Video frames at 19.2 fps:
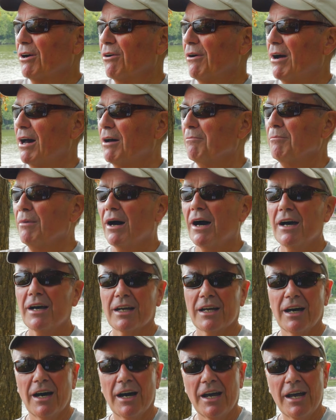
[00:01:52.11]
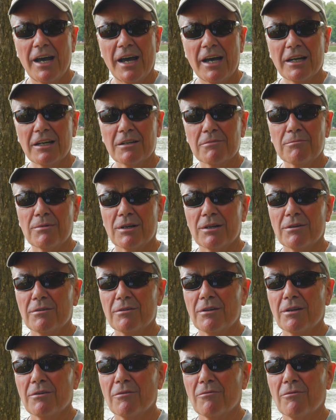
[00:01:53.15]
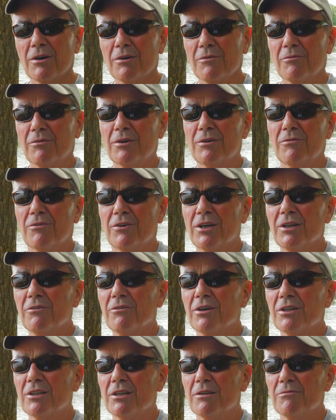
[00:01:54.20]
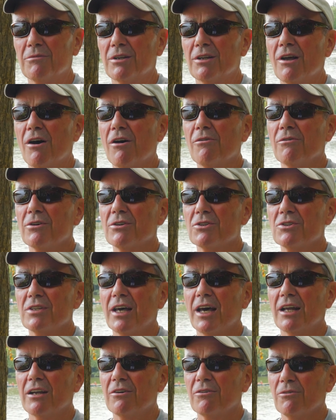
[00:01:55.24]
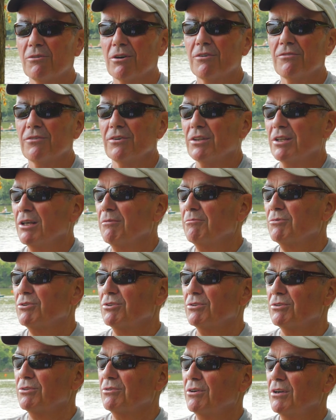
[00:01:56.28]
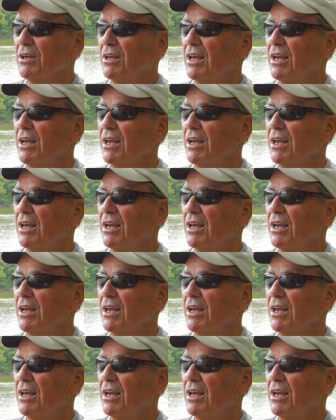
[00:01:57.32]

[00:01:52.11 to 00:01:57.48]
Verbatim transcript: go out and buy a kayak, but what we really want them to know is that in order for them to